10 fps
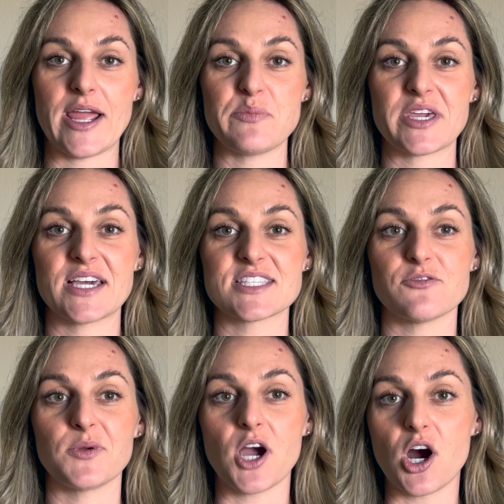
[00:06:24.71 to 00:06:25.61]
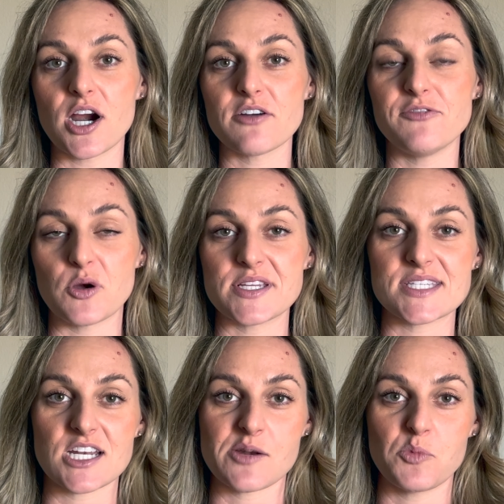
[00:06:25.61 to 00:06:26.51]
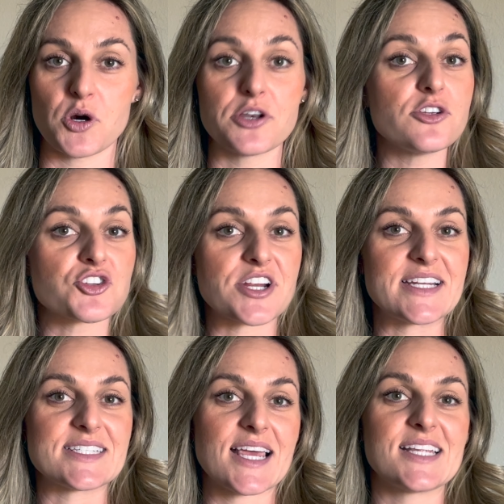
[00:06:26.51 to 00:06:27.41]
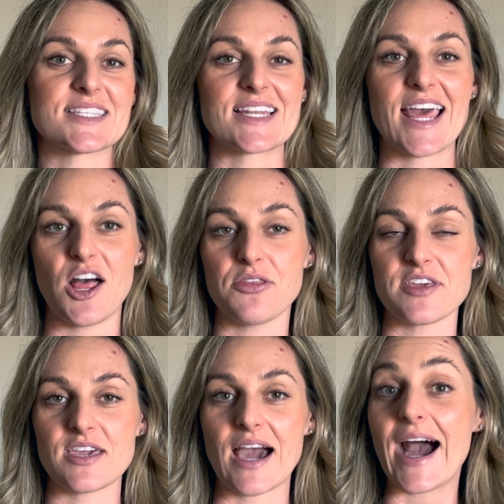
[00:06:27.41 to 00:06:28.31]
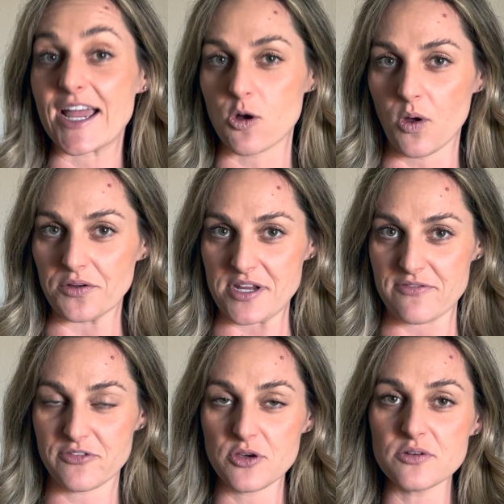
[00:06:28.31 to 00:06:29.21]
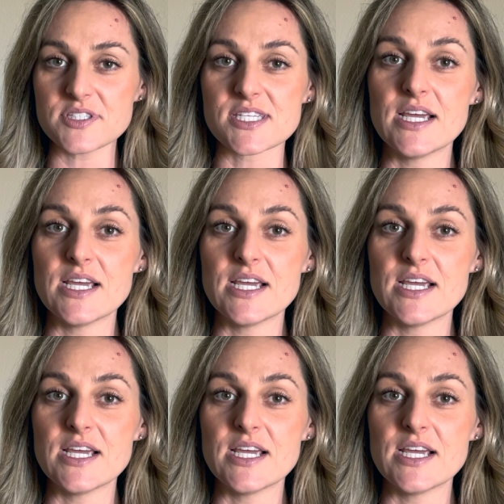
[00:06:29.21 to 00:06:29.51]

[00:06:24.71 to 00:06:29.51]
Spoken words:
Because if we are focusing on more nutrient dense and healthy, high quality foods,